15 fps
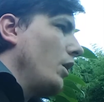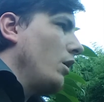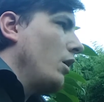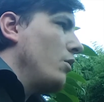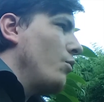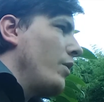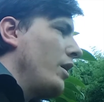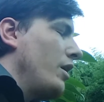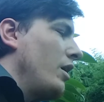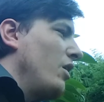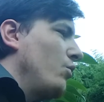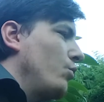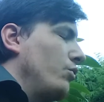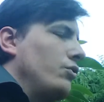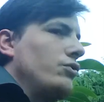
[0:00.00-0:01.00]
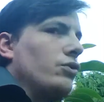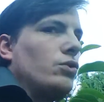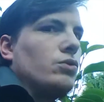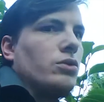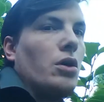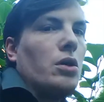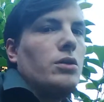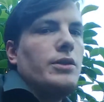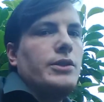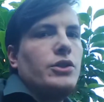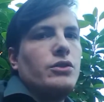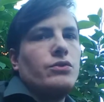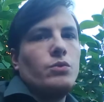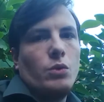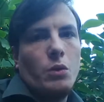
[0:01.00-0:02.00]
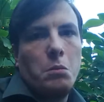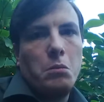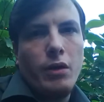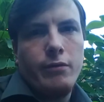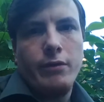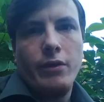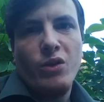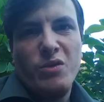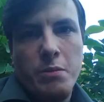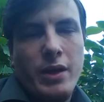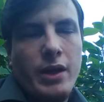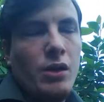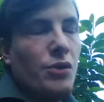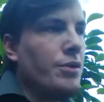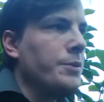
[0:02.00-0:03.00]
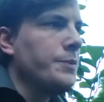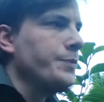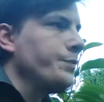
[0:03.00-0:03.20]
I went in with full knowledge of what my vote meant.